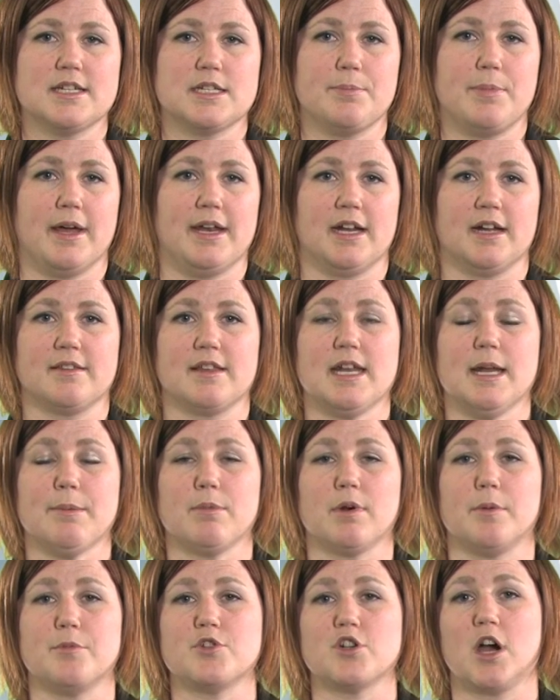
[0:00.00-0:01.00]
depending on the
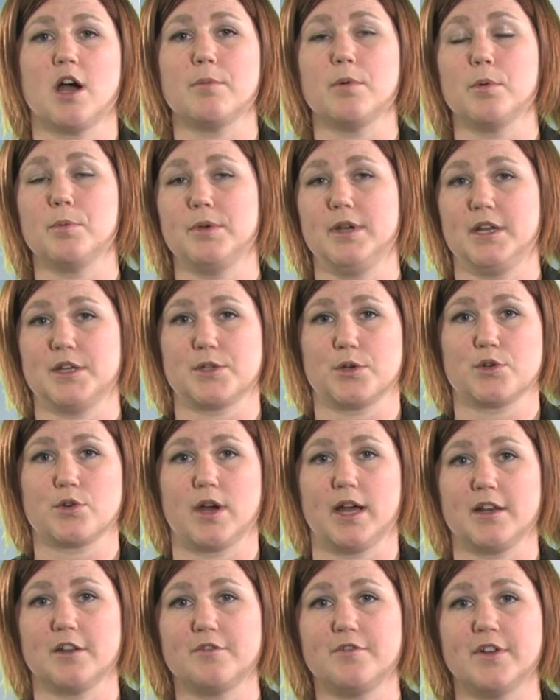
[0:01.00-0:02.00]
number of job openings they're
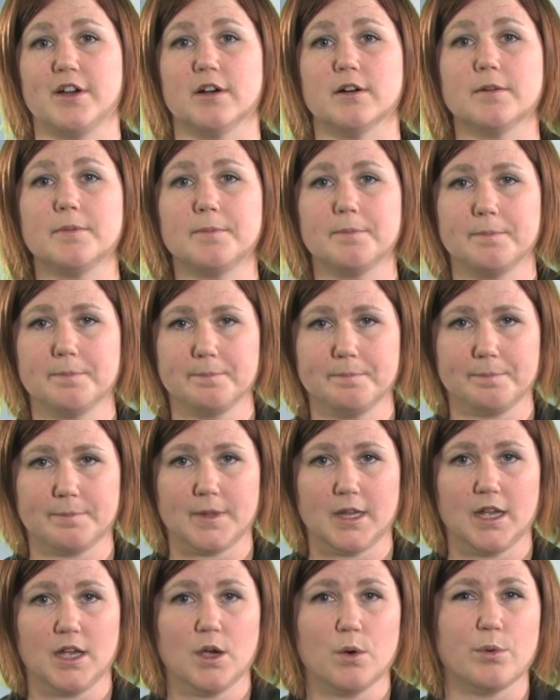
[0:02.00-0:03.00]
trying to fill.
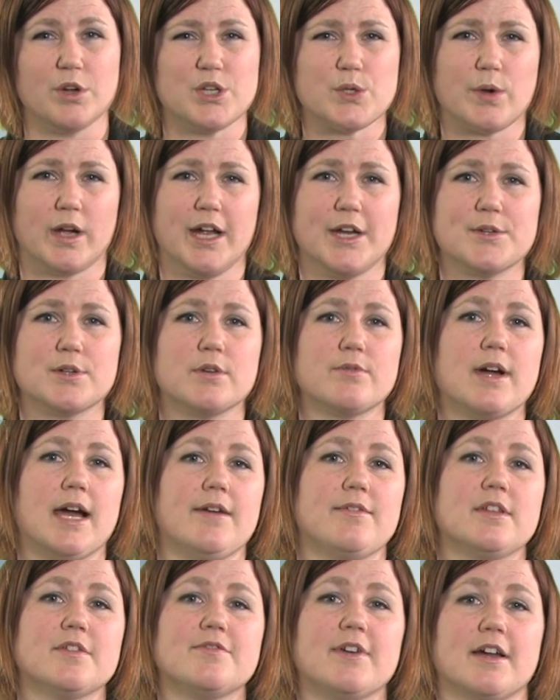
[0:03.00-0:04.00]
When trying to
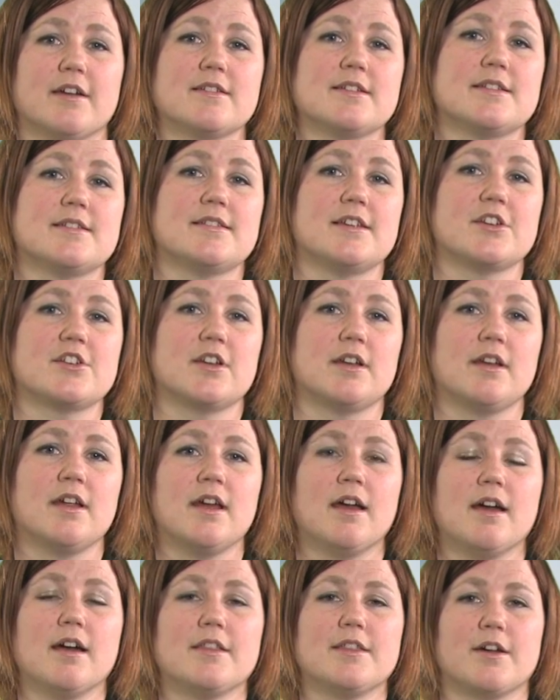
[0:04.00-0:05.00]
arrive at the final decision,
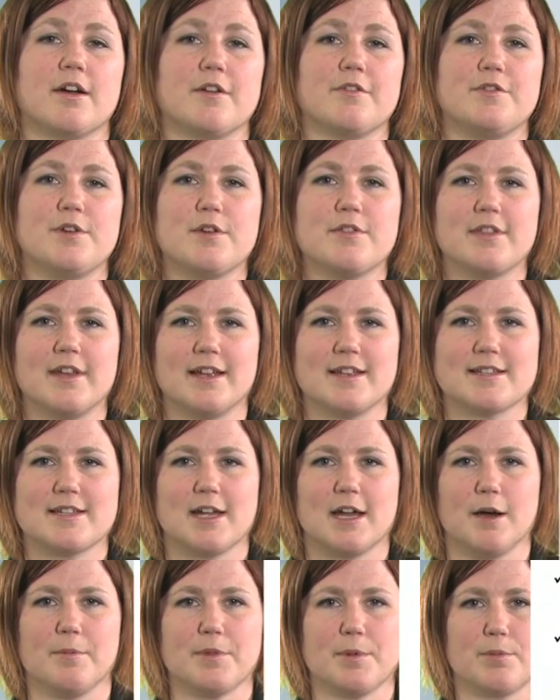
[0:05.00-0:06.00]
there are a few things to
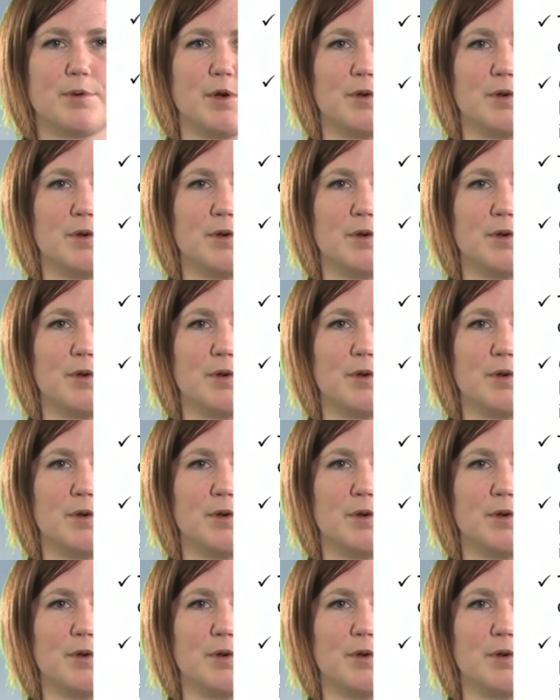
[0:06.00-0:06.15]
help the